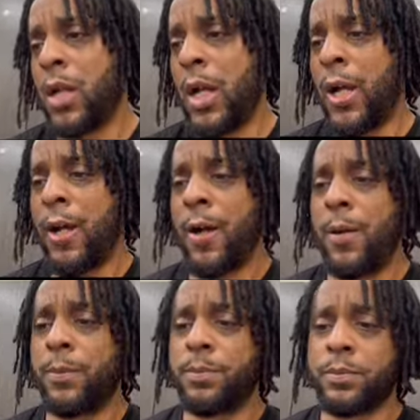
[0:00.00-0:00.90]

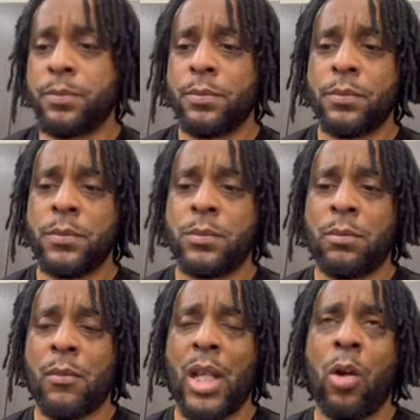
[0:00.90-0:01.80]
Or
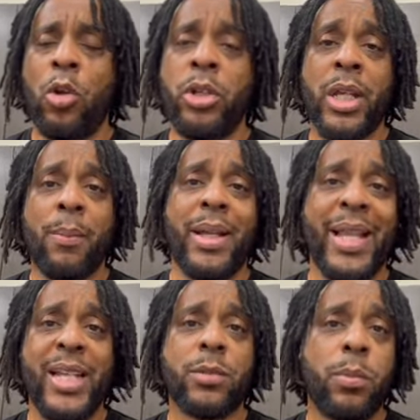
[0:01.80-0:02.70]
you can get my
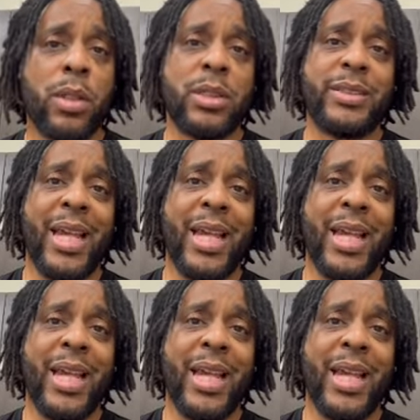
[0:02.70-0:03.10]
latest books and